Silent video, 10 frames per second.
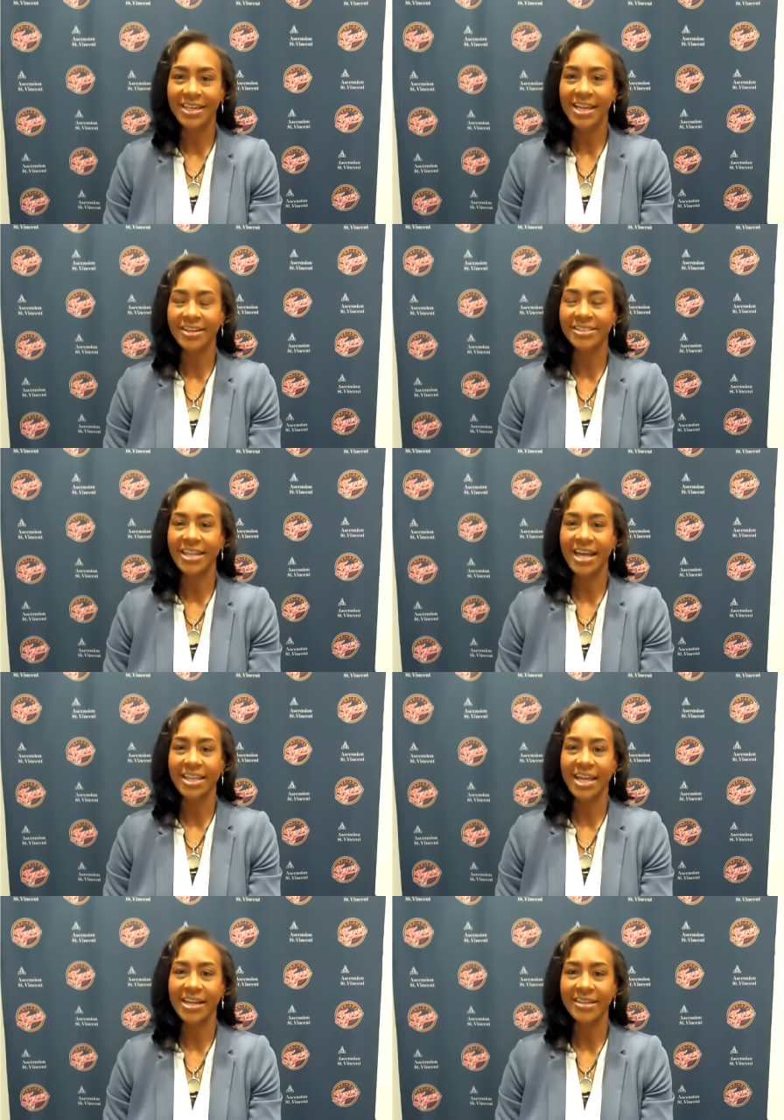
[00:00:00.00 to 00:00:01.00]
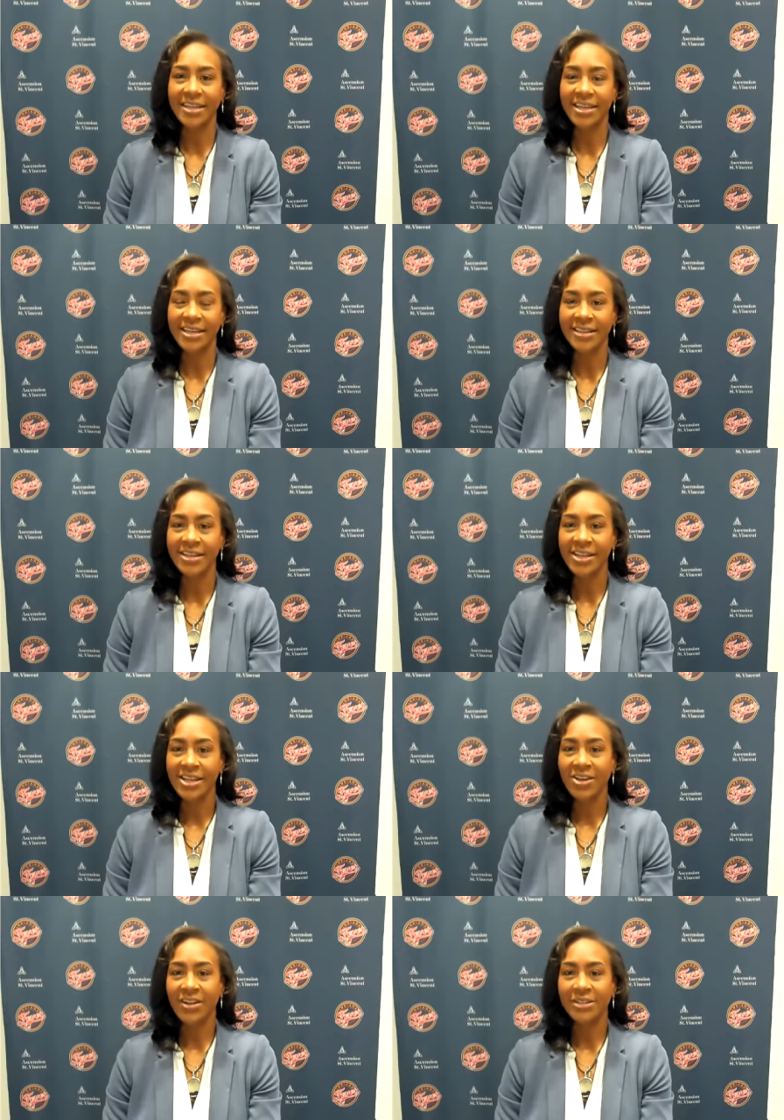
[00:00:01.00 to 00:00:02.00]
sitting on the sideline. And you
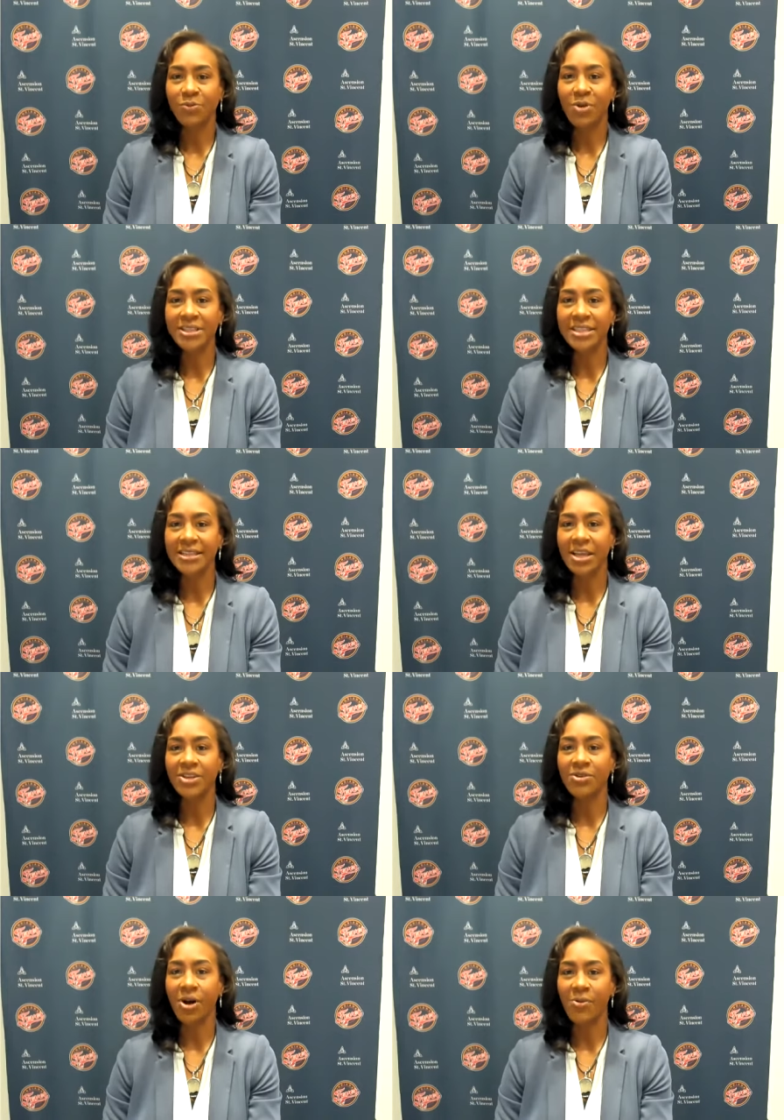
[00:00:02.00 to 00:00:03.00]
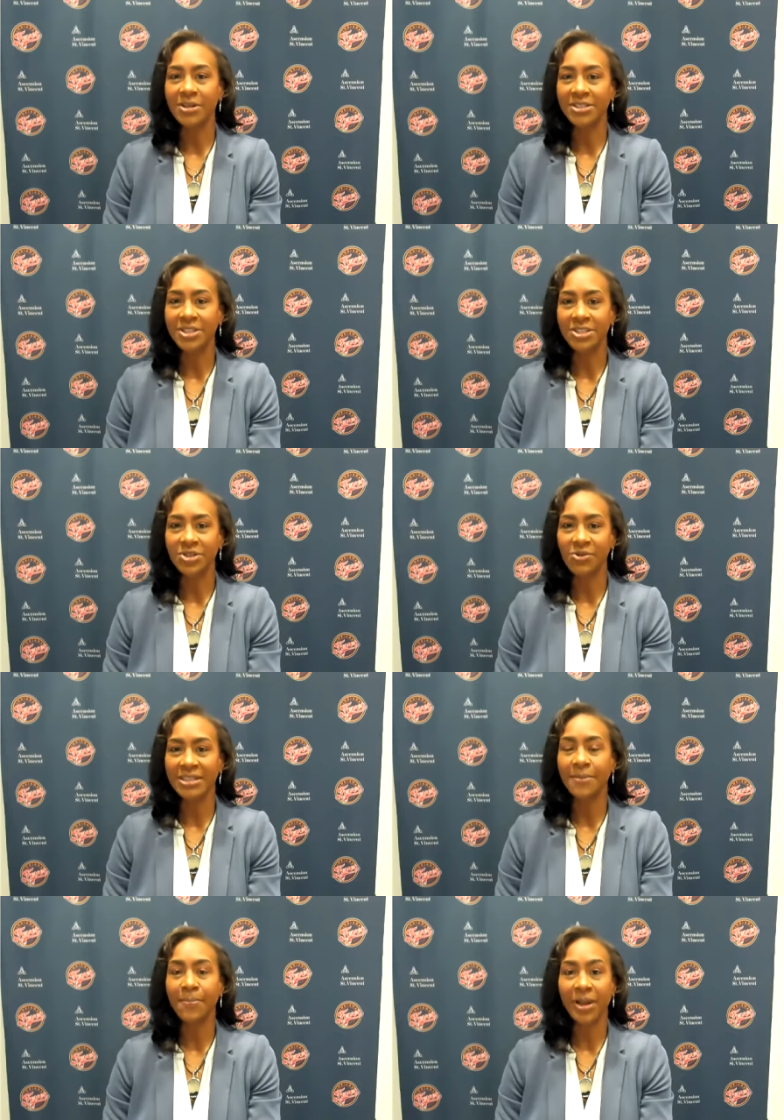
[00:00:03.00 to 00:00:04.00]
know, that's one thing that you always could do
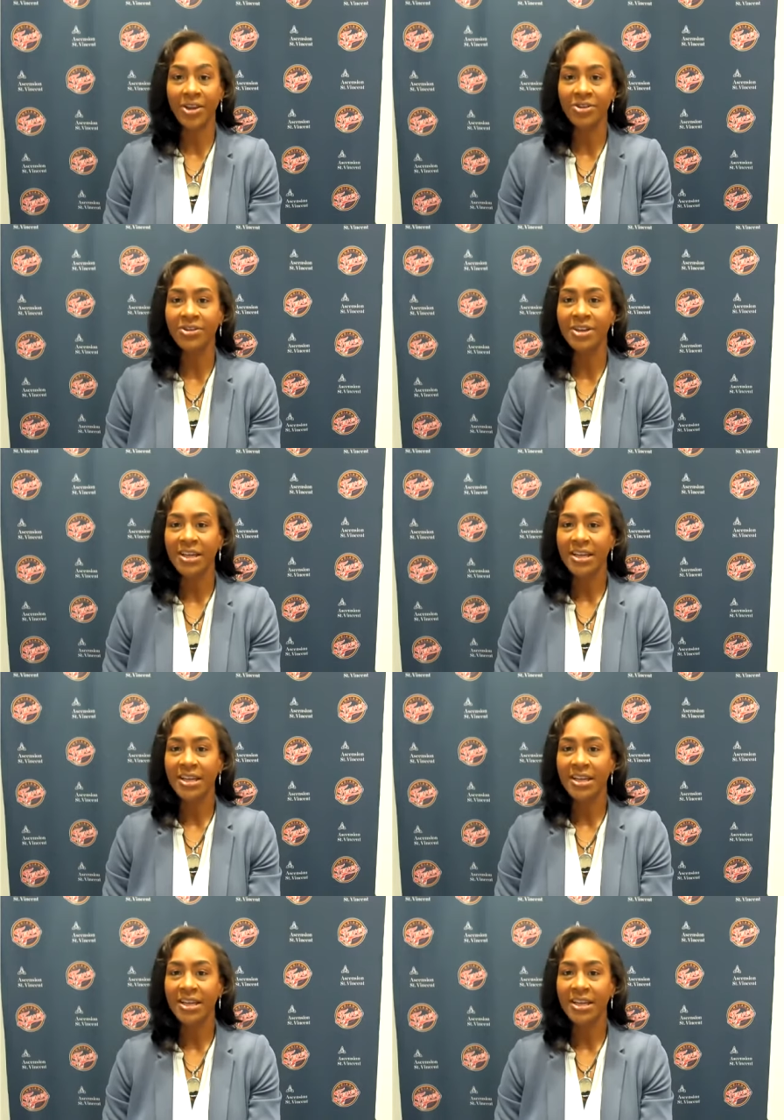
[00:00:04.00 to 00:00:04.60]
as a player